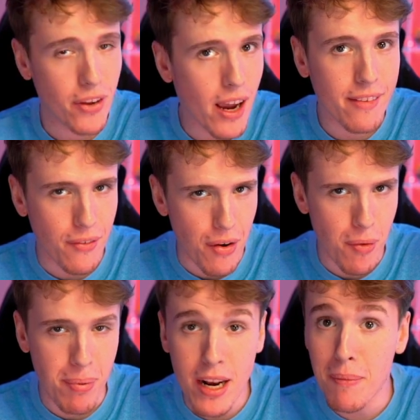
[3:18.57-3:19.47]
guys have
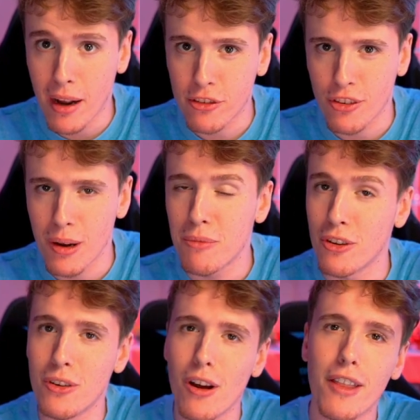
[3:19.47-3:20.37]
ever been in my streams,
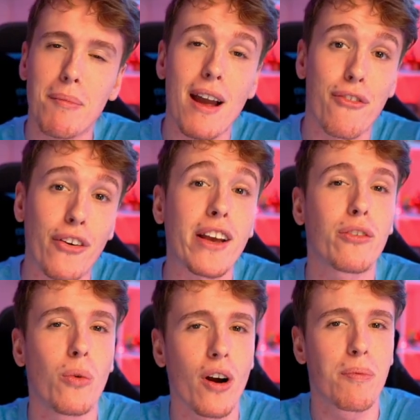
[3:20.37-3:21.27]
you know that my
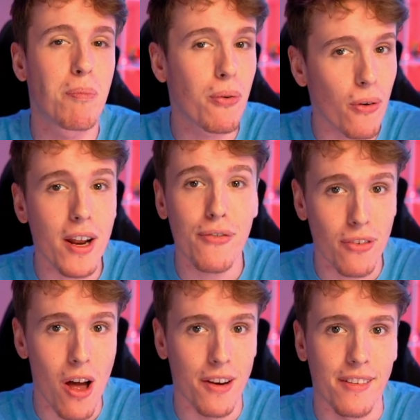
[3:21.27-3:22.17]
effects work pretty
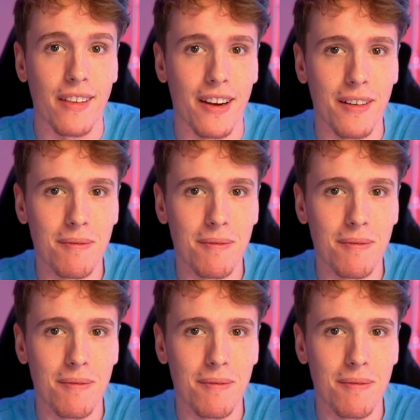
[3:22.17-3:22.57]
flawlessly.